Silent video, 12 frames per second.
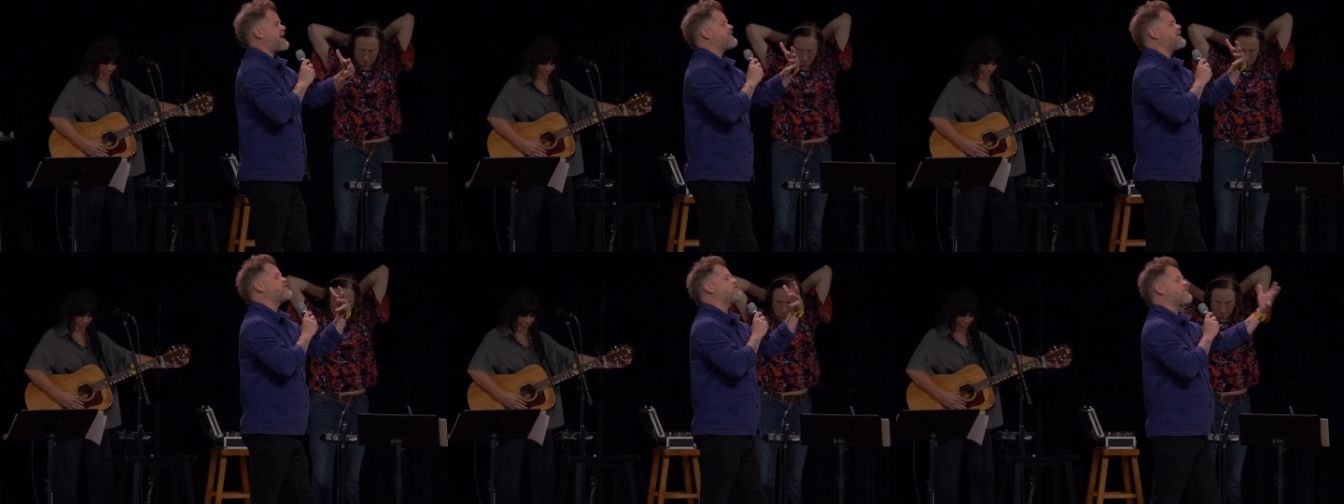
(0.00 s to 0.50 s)
had
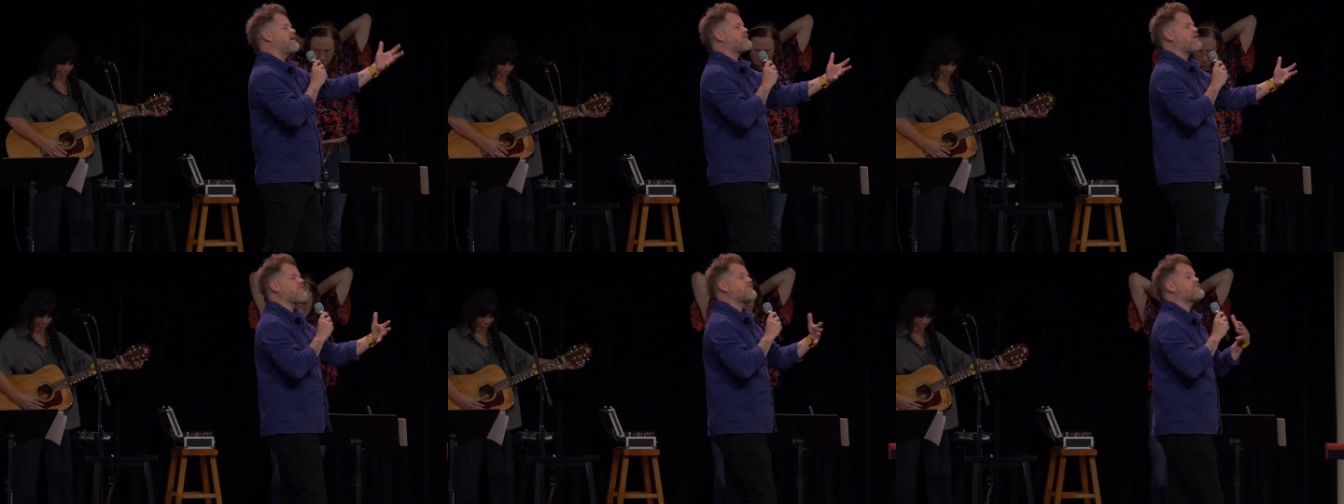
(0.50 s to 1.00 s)
like created
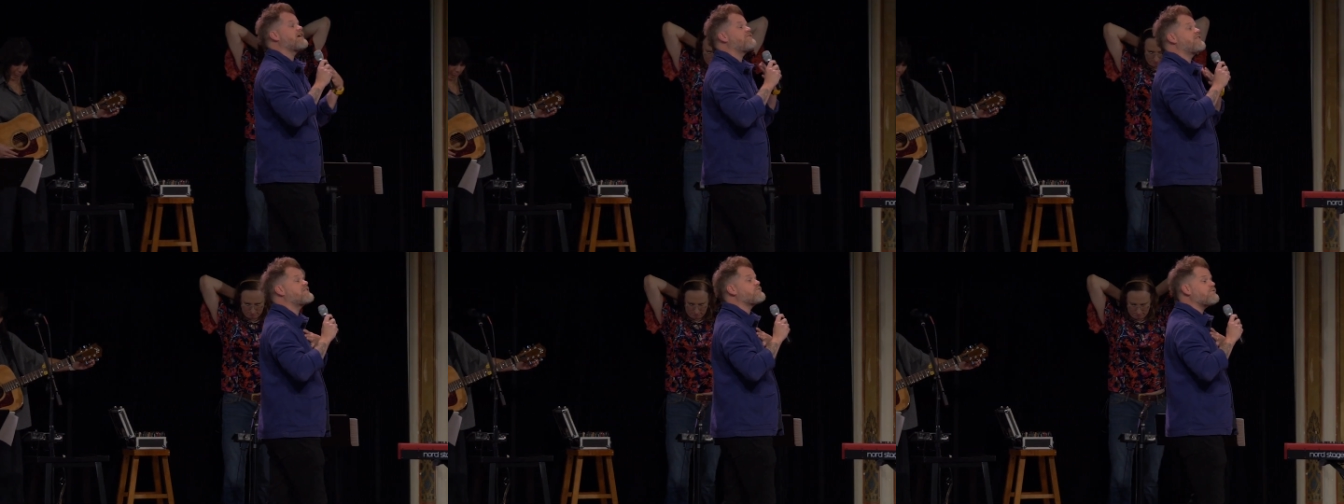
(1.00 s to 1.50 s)
all the stuff
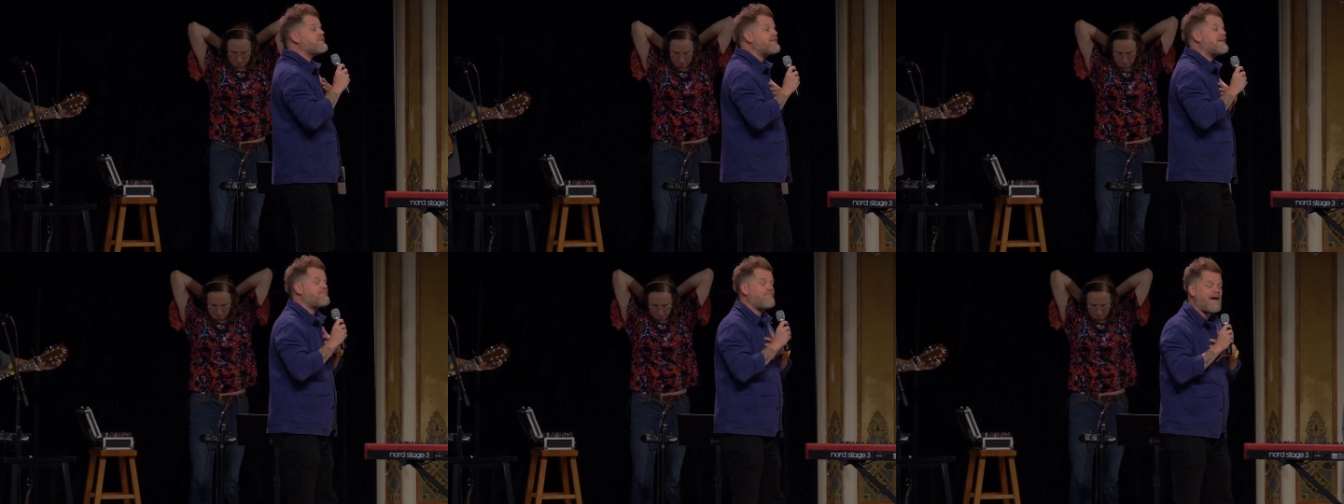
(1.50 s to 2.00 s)
that's really
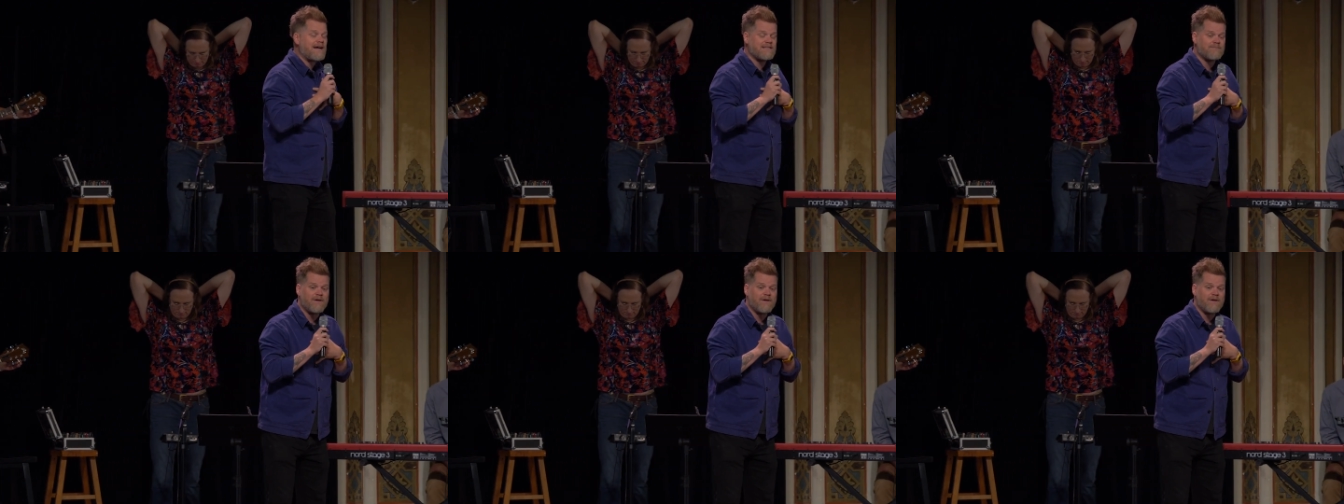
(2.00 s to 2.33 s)
impacted